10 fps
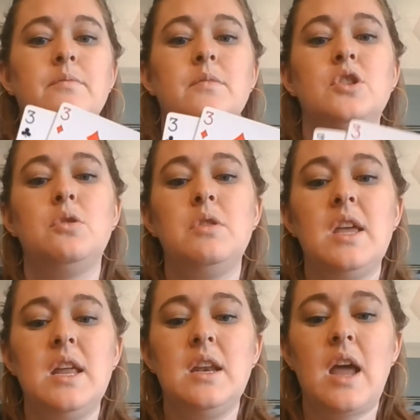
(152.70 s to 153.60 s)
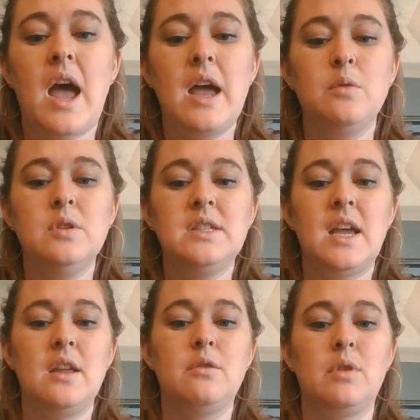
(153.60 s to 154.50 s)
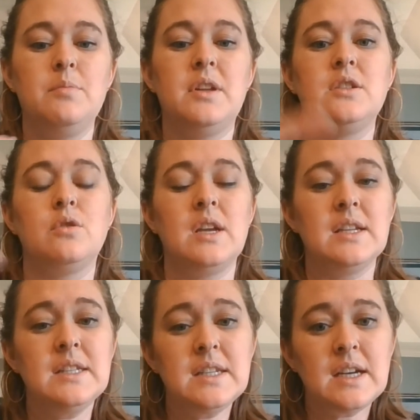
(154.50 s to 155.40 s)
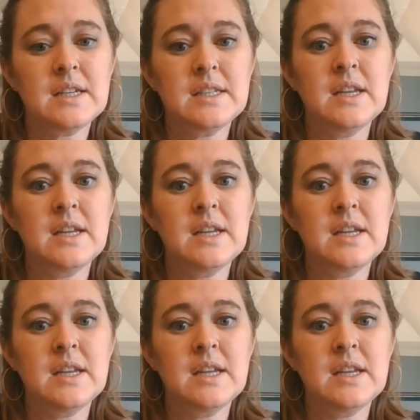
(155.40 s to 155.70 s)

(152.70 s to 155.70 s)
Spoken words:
So then I would say 3 plus 3 is 6.